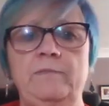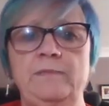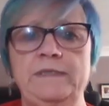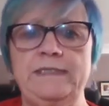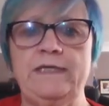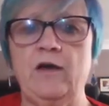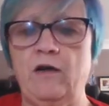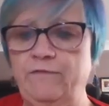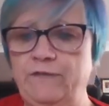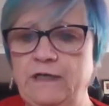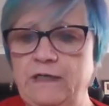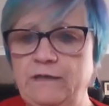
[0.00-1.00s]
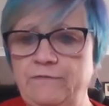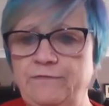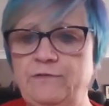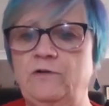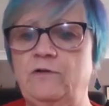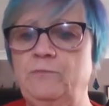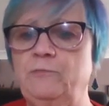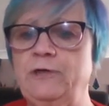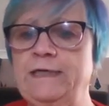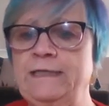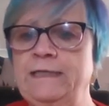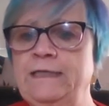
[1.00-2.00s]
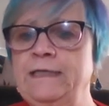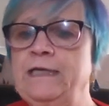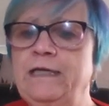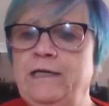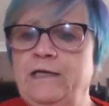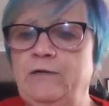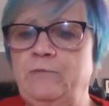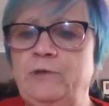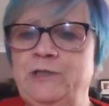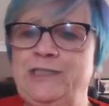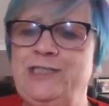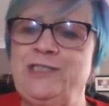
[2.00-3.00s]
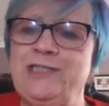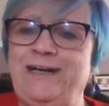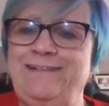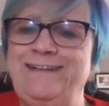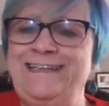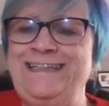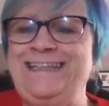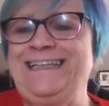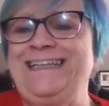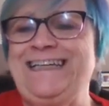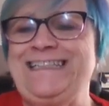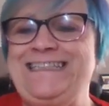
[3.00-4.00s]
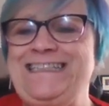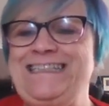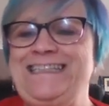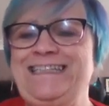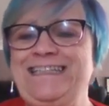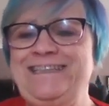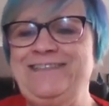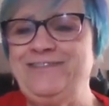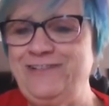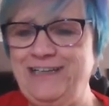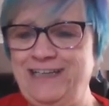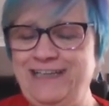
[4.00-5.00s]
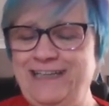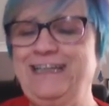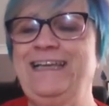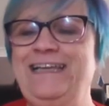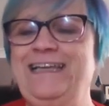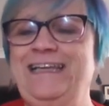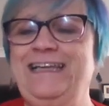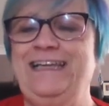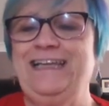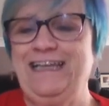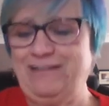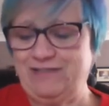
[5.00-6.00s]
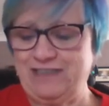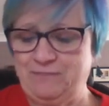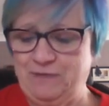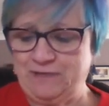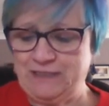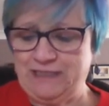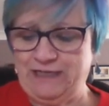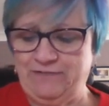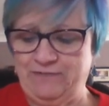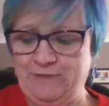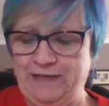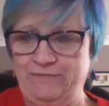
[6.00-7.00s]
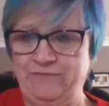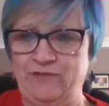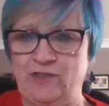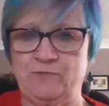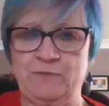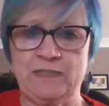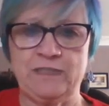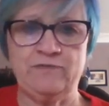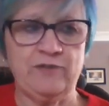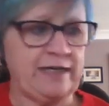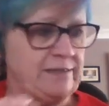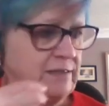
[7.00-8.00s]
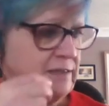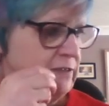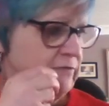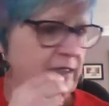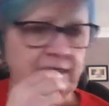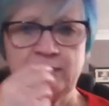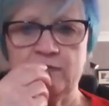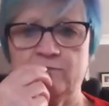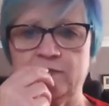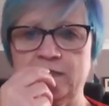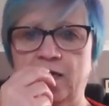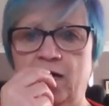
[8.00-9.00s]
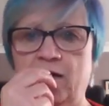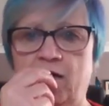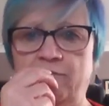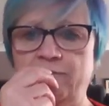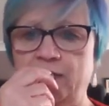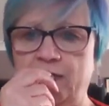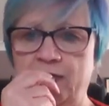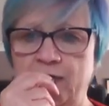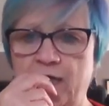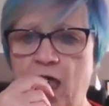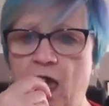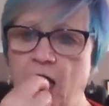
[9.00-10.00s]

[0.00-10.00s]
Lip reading: busy coughing for Britain. Morning, Sharon. Nice to see you. Just about to have my fisherman's friends so that I don't start coughing, and